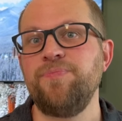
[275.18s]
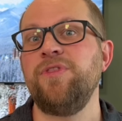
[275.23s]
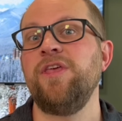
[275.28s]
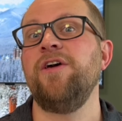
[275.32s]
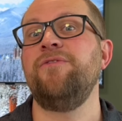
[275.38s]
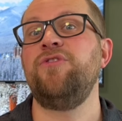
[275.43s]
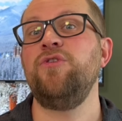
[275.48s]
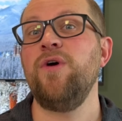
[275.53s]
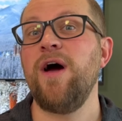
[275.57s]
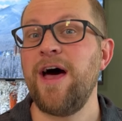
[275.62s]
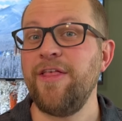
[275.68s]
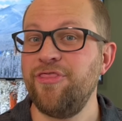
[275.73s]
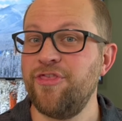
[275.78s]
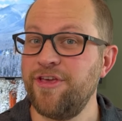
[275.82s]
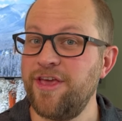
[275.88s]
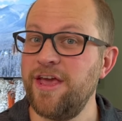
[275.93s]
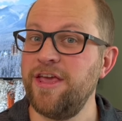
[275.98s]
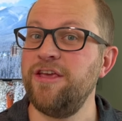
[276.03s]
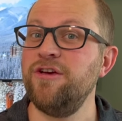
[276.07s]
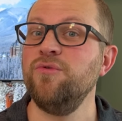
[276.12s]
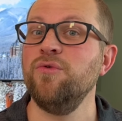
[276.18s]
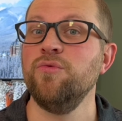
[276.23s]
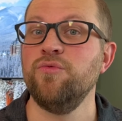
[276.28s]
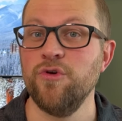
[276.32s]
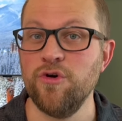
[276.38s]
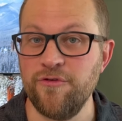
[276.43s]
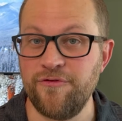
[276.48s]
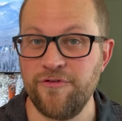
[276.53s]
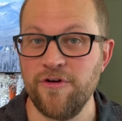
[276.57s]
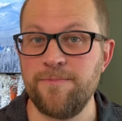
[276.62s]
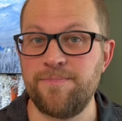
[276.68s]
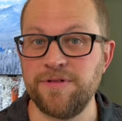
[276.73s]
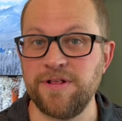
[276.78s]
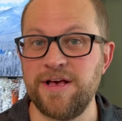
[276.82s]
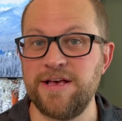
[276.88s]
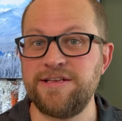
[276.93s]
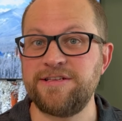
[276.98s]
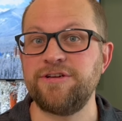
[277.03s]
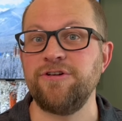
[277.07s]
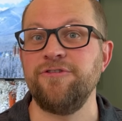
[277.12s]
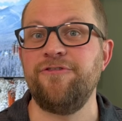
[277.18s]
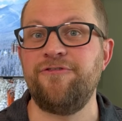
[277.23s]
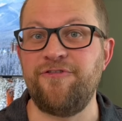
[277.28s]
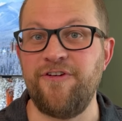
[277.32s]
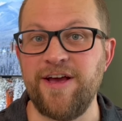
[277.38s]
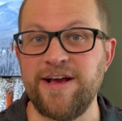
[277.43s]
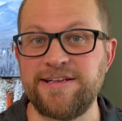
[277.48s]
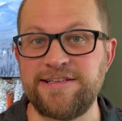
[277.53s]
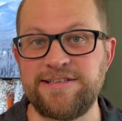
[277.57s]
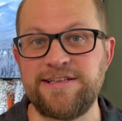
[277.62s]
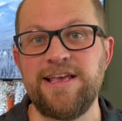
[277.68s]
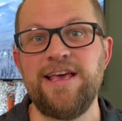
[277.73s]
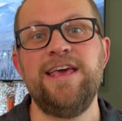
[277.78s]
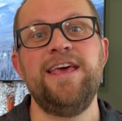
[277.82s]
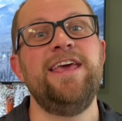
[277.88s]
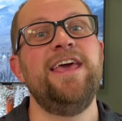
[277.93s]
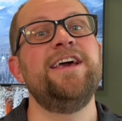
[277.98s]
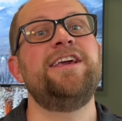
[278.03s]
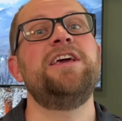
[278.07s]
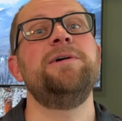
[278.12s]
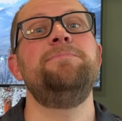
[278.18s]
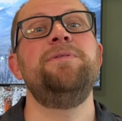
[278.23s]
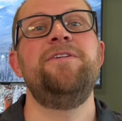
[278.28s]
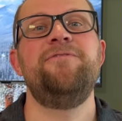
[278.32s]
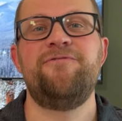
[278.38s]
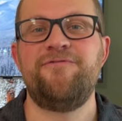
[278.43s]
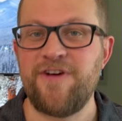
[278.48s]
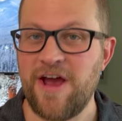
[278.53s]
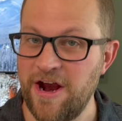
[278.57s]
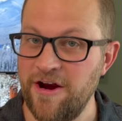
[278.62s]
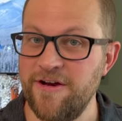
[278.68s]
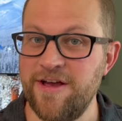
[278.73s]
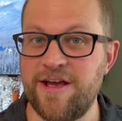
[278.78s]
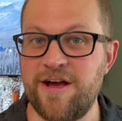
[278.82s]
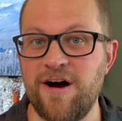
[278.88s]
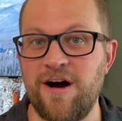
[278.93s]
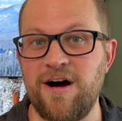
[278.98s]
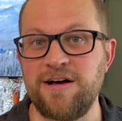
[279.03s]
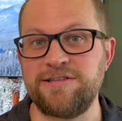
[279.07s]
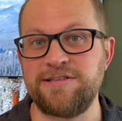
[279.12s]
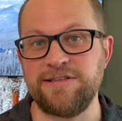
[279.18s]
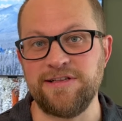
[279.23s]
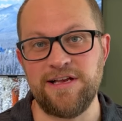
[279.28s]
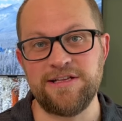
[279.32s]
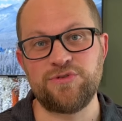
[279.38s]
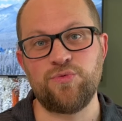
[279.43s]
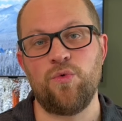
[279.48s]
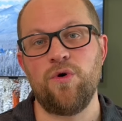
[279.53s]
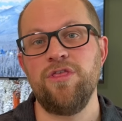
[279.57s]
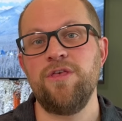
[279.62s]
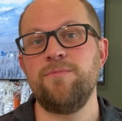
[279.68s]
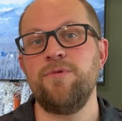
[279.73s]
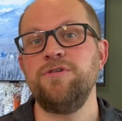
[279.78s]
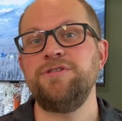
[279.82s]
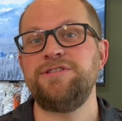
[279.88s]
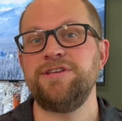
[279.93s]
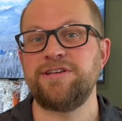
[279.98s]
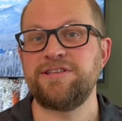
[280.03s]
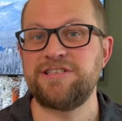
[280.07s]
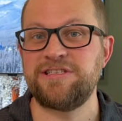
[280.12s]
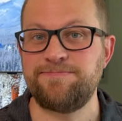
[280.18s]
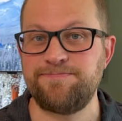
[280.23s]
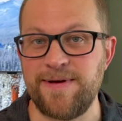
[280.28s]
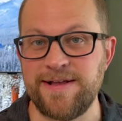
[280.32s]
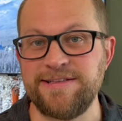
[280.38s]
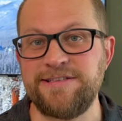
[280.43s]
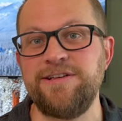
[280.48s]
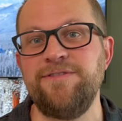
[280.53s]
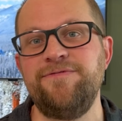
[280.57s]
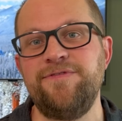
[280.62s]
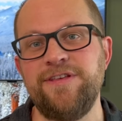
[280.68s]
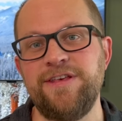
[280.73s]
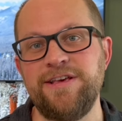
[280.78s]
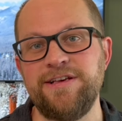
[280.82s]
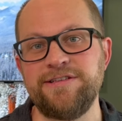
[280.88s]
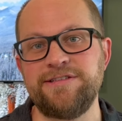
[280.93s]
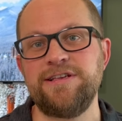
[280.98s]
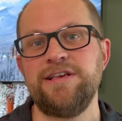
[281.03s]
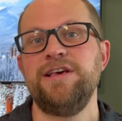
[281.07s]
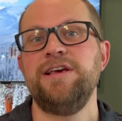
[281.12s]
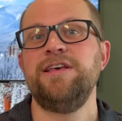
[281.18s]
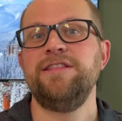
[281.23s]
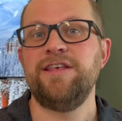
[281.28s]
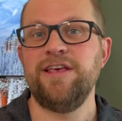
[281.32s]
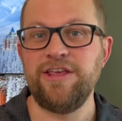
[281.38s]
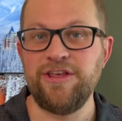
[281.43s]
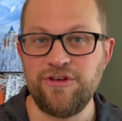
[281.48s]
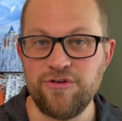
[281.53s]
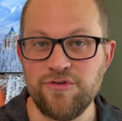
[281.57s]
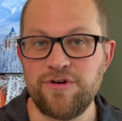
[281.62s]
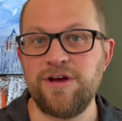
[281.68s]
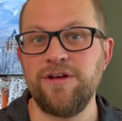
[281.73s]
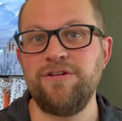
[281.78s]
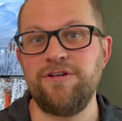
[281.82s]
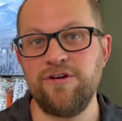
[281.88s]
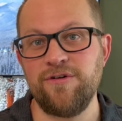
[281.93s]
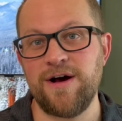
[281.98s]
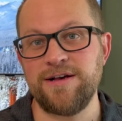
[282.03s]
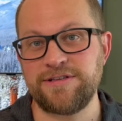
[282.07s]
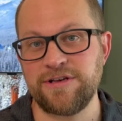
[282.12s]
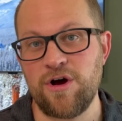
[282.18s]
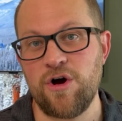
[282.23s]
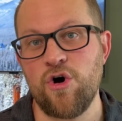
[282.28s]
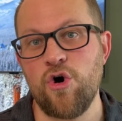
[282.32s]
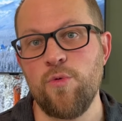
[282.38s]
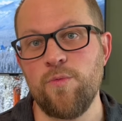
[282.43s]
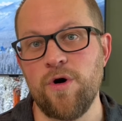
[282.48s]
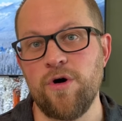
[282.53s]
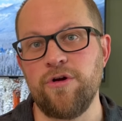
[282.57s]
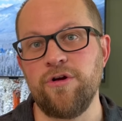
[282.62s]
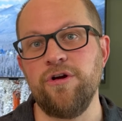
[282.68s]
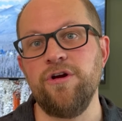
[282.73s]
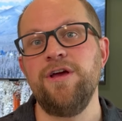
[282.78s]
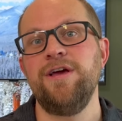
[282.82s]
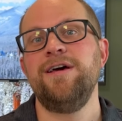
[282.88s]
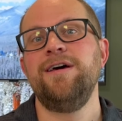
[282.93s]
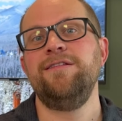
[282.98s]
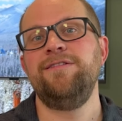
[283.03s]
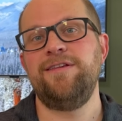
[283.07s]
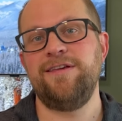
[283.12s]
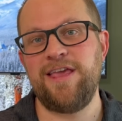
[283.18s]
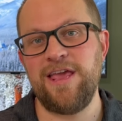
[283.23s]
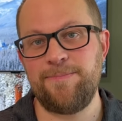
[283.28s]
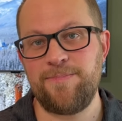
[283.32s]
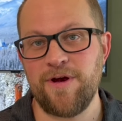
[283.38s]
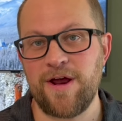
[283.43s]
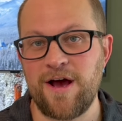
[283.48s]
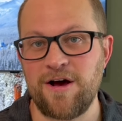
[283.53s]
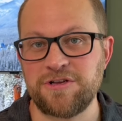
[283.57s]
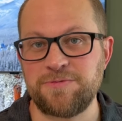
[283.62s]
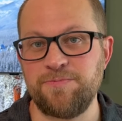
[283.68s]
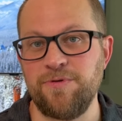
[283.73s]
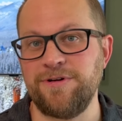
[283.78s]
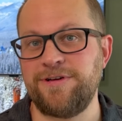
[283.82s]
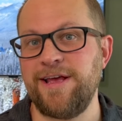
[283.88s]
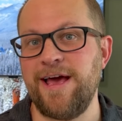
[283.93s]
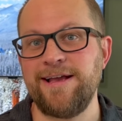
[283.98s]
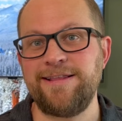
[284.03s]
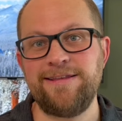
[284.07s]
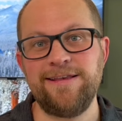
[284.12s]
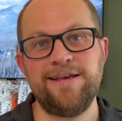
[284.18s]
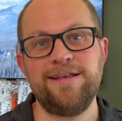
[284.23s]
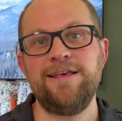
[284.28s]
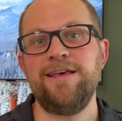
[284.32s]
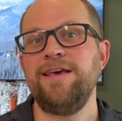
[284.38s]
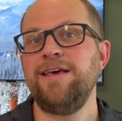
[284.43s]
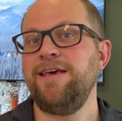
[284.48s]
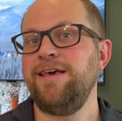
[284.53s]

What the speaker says: if you have to get your roof replaced or fixed, it could be very costly. It's one of the most expensive things that you can do as a homeowner to keep your house protected.